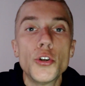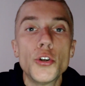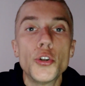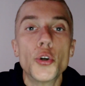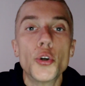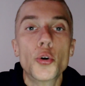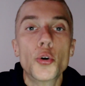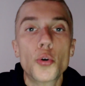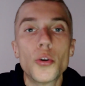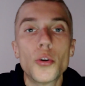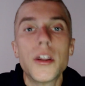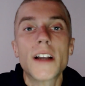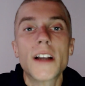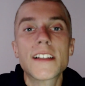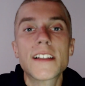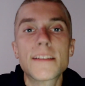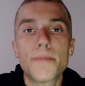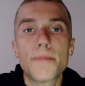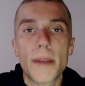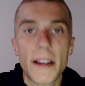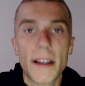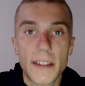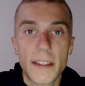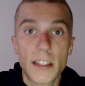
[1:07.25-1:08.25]
you could
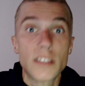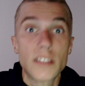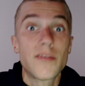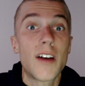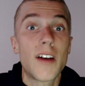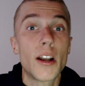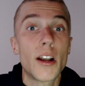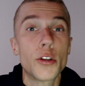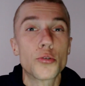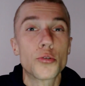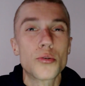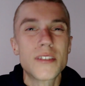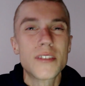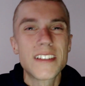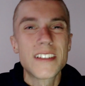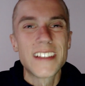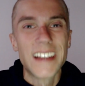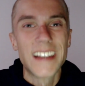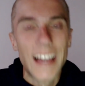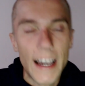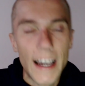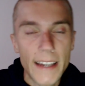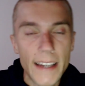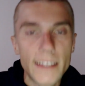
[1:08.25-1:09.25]
expect this value to
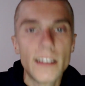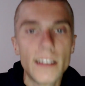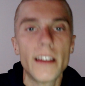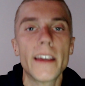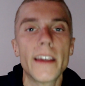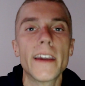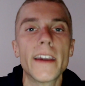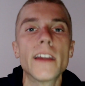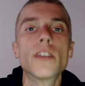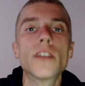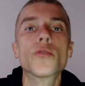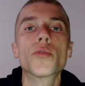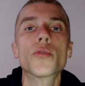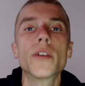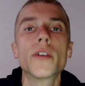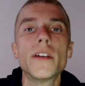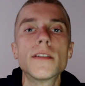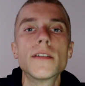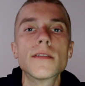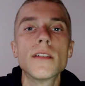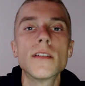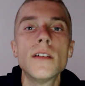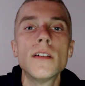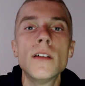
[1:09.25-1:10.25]
slightly
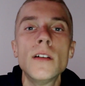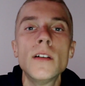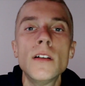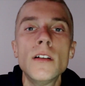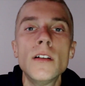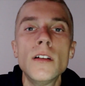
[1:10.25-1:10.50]
increase,